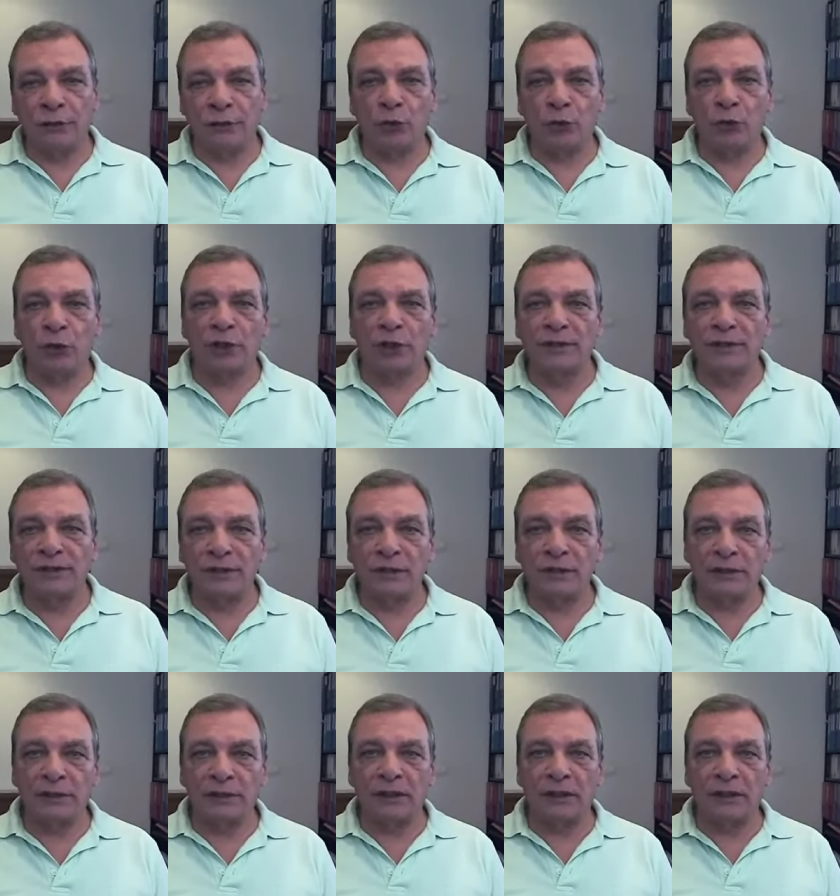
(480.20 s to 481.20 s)
that you can
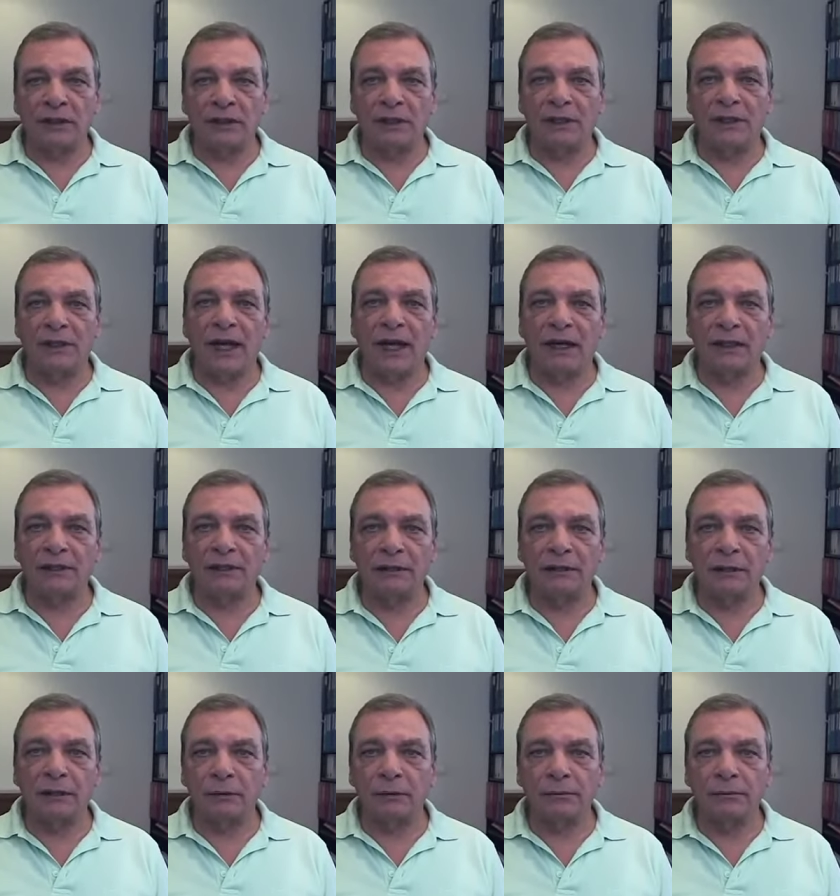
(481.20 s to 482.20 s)
sit and relax
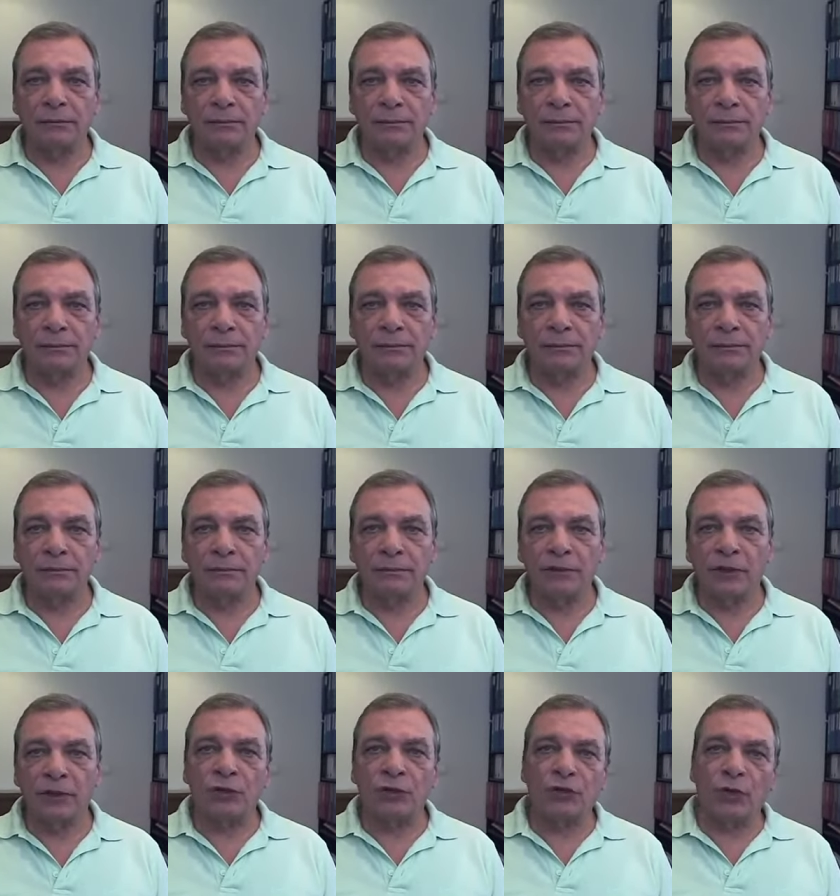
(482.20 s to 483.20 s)
in.
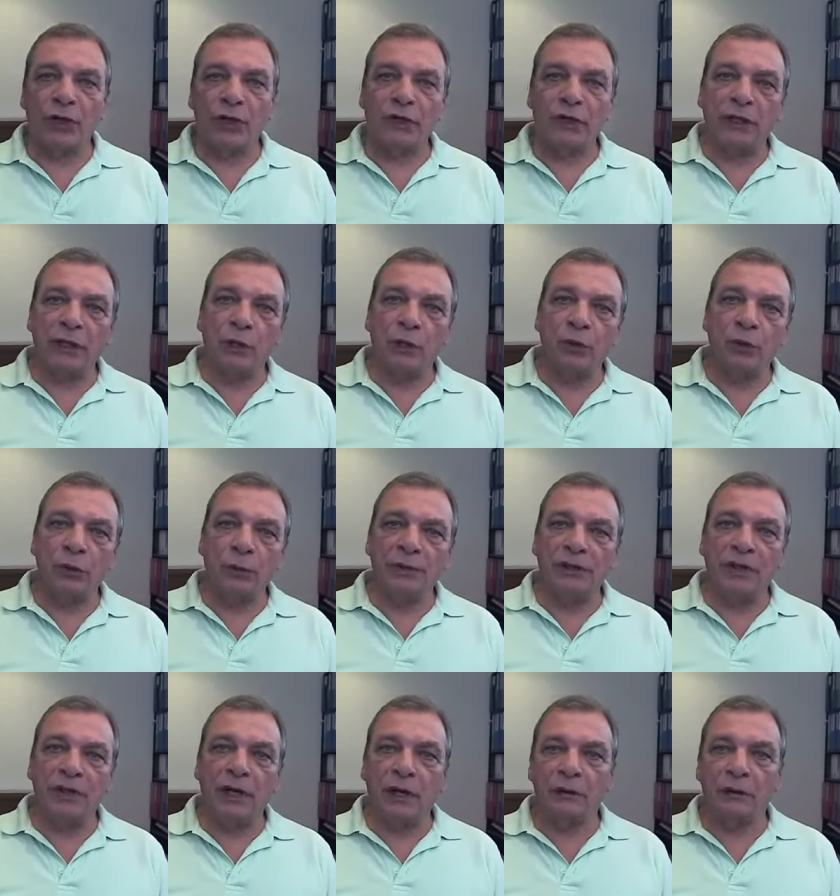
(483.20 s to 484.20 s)
The training will
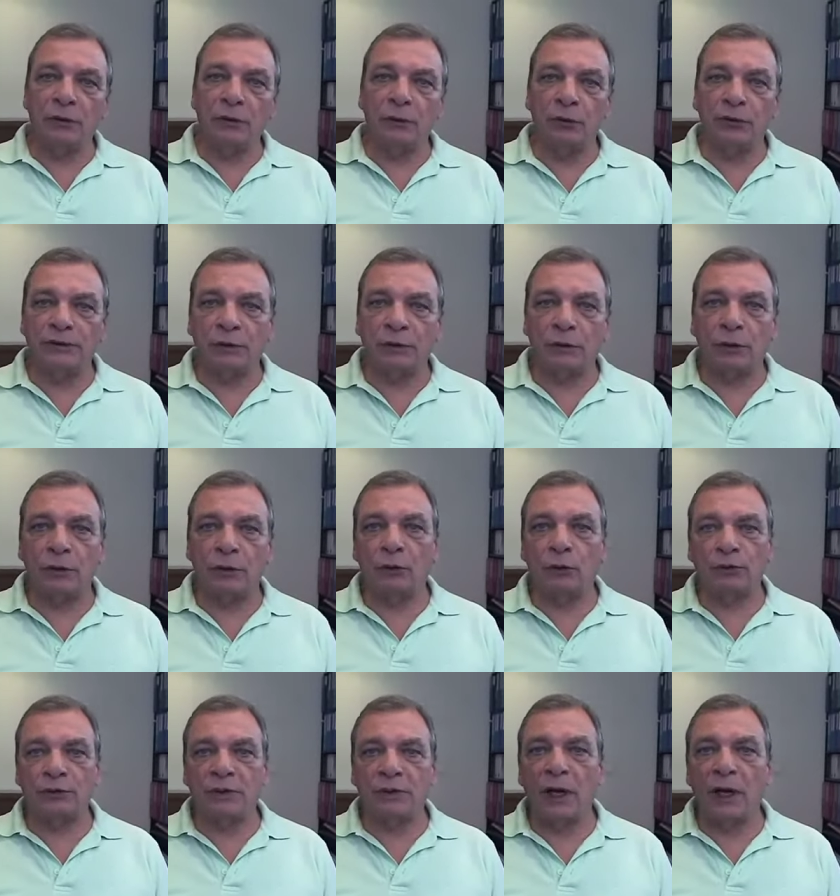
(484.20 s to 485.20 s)
be done with
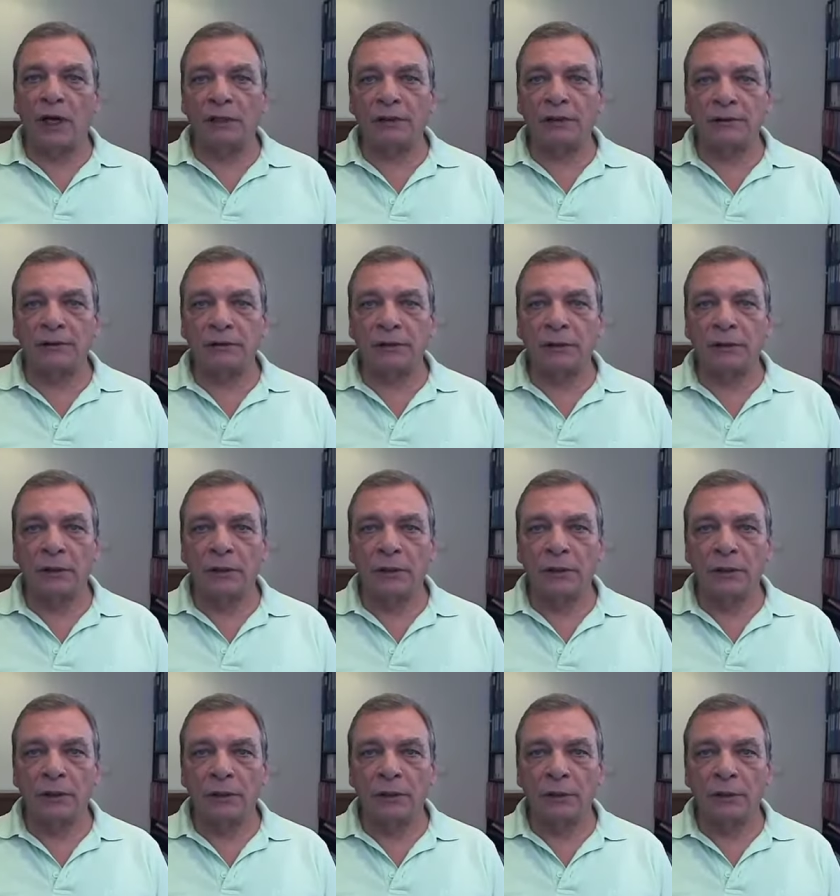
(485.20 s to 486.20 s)
closed eyes.
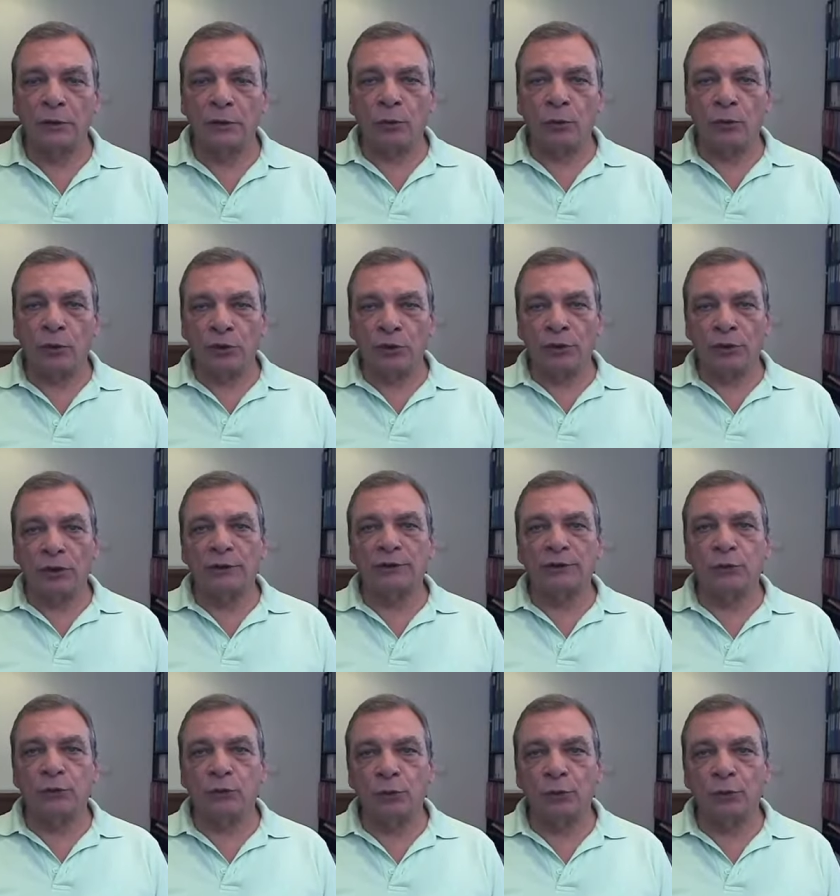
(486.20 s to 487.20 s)
Your body
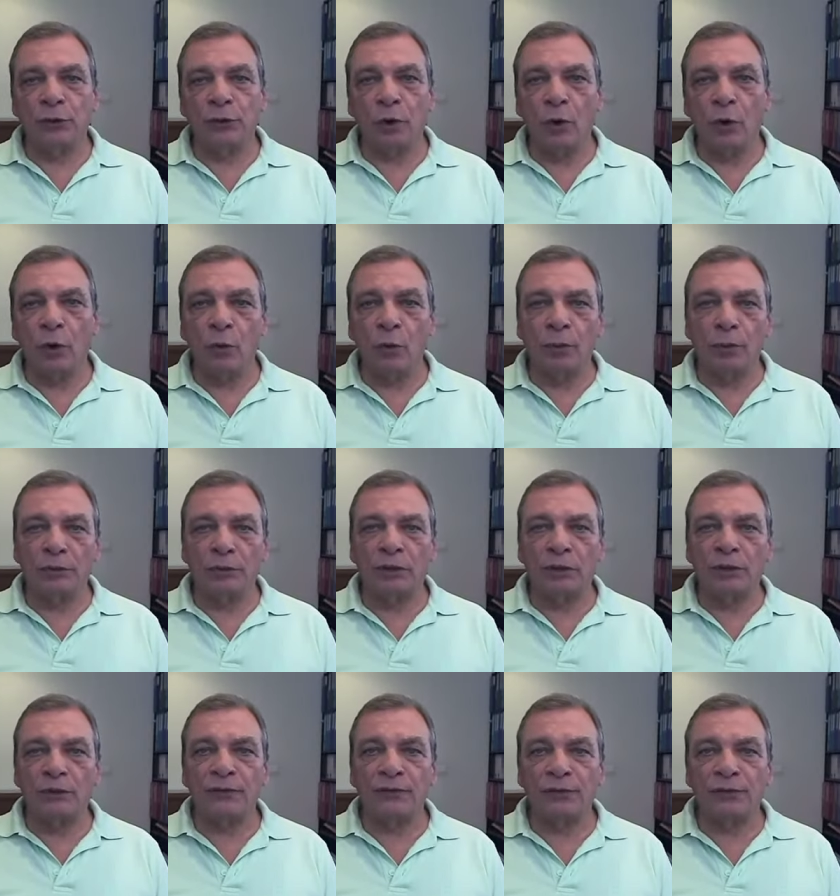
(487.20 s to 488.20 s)
has to be open
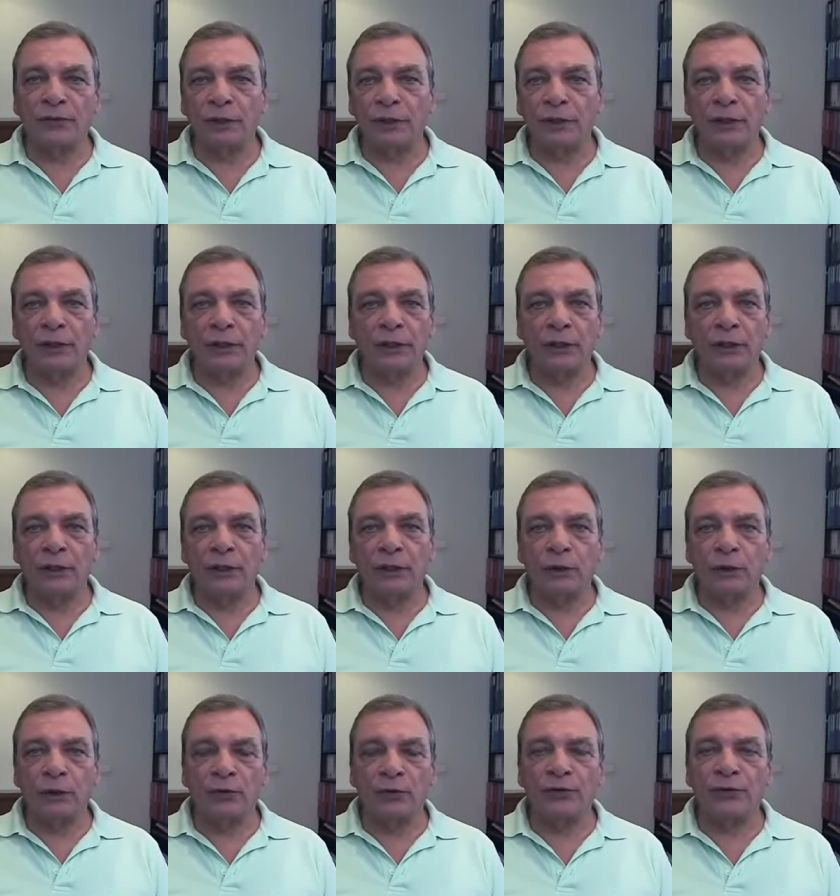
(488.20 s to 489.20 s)
and free,
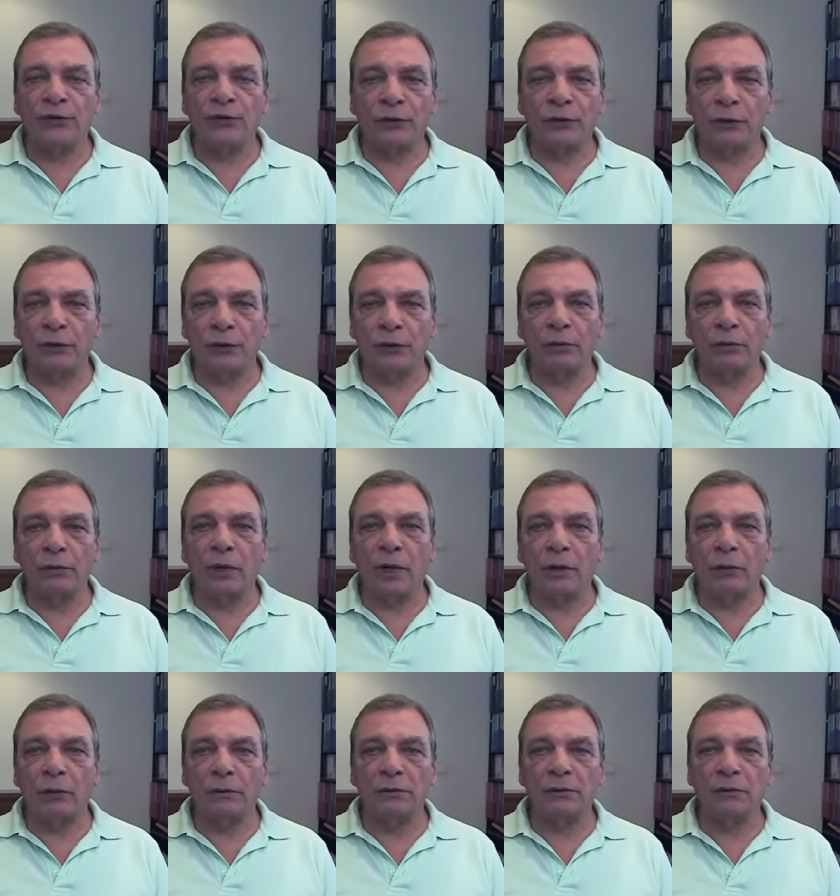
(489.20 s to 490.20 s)
your feet on the
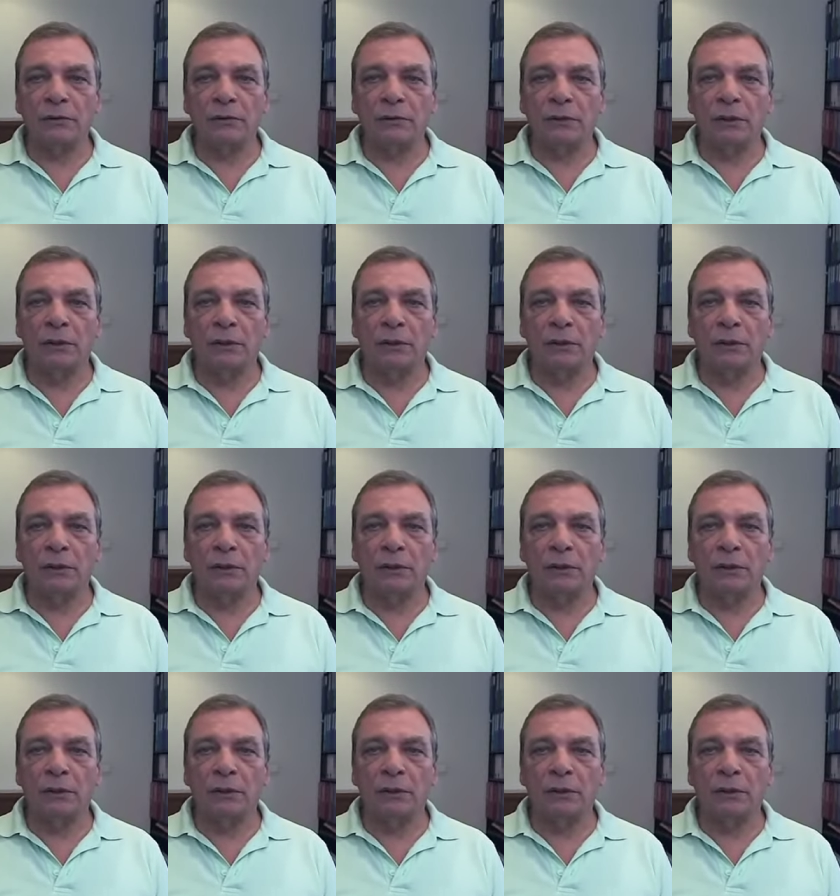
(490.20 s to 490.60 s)
ground.